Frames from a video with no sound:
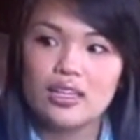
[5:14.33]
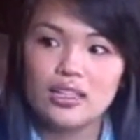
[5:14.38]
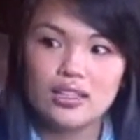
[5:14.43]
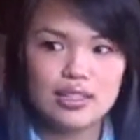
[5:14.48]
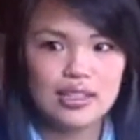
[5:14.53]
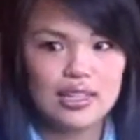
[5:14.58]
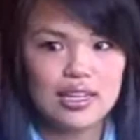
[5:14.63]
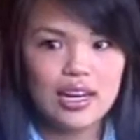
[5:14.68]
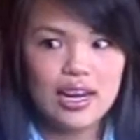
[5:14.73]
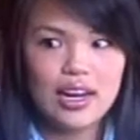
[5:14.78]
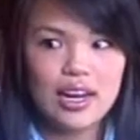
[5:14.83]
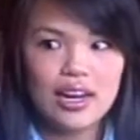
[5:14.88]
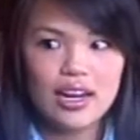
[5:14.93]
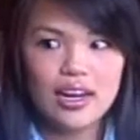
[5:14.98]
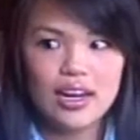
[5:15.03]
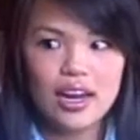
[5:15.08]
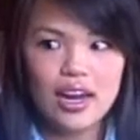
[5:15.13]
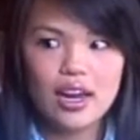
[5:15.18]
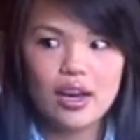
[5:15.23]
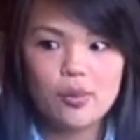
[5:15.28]

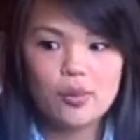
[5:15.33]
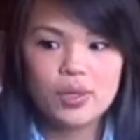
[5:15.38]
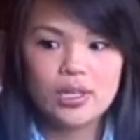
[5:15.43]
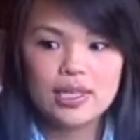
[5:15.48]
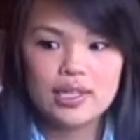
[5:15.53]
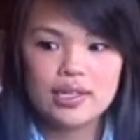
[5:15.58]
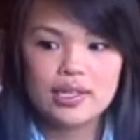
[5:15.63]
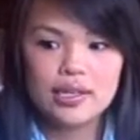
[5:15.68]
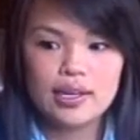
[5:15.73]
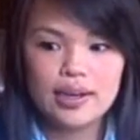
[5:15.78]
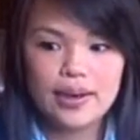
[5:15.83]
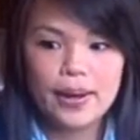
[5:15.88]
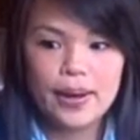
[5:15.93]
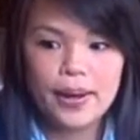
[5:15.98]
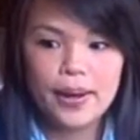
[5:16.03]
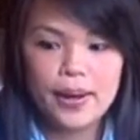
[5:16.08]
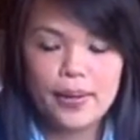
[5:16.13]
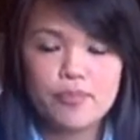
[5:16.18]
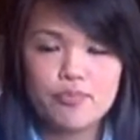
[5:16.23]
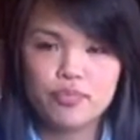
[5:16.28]
Yeah, I mean,
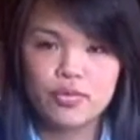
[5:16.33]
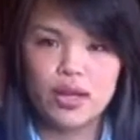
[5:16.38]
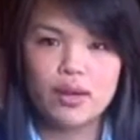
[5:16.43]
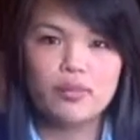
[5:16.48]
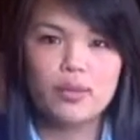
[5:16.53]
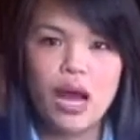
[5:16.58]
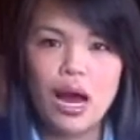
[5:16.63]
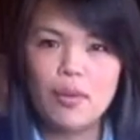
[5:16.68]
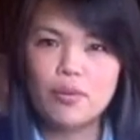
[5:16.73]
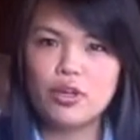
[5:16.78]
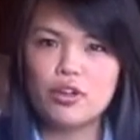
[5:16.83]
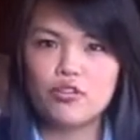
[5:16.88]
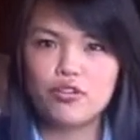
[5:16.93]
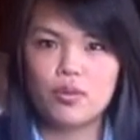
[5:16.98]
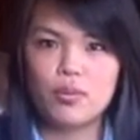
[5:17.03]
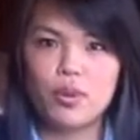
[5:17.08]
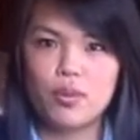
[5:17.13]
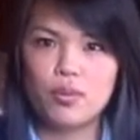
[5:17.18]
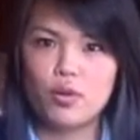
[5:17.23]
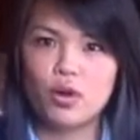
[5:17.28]
I'm coming
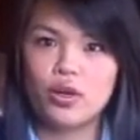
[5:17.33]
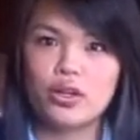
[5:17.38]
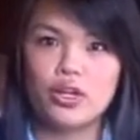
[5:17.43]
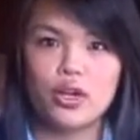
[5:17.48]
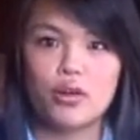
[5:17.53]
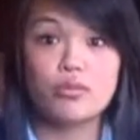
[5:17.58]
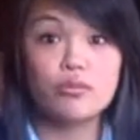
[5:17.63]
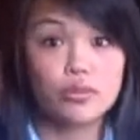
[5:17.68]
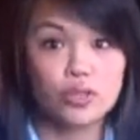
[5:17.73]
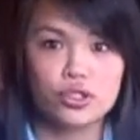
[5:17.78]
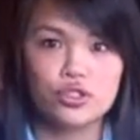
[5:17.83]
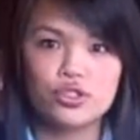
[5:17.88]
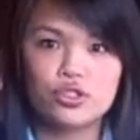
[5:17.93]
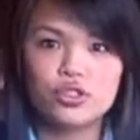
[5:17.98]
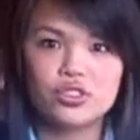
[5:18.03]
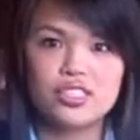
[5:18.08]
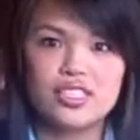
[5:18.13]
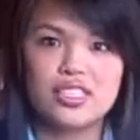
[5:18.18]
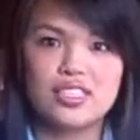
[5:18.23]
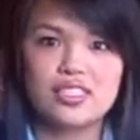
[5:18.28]
from a more
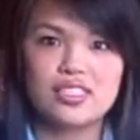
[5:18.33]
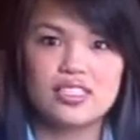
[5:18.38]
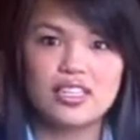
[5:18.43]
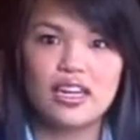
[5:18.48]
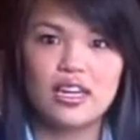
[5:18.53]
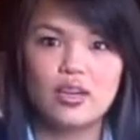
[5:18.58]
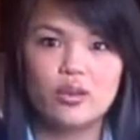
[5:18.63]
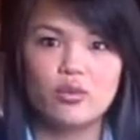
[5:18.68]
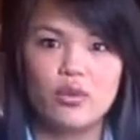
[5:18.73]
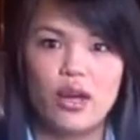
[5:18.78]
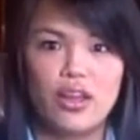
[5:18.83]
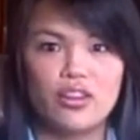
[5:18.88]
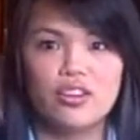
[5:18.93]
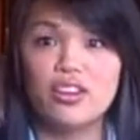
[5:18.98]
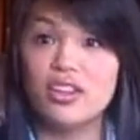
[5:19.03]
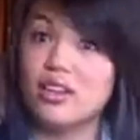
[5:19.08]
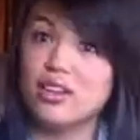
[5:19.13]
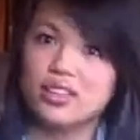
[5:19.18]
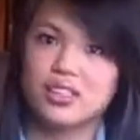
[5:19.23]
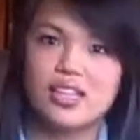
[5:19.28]
commercial dance side rather
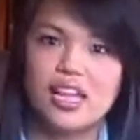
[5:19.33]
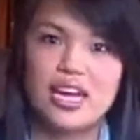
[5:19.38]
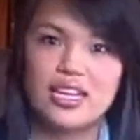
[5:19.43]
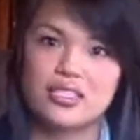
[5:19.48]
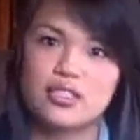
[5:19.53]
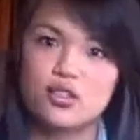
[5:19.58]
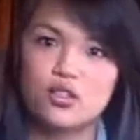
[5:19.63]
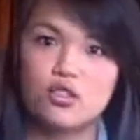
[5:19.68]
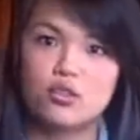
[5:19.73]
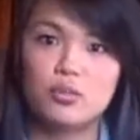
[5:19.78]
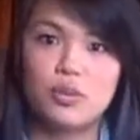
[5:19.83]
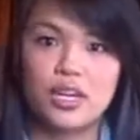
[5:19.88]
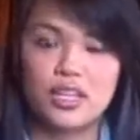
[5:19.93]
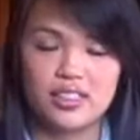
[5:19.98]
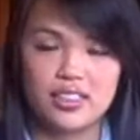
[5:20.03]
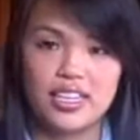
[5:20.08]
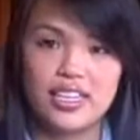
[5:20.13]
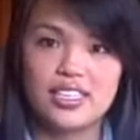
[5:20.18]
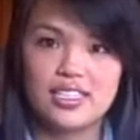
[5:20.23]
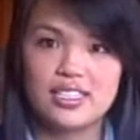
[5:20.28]
than a classical
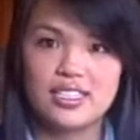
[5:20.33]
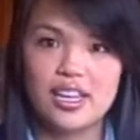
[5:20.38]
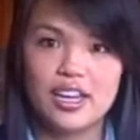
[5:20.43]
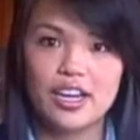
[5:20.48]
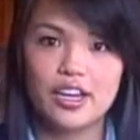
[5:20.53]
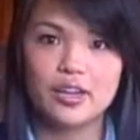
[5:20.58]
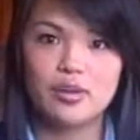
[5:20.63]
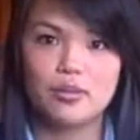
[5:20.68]
ballet side.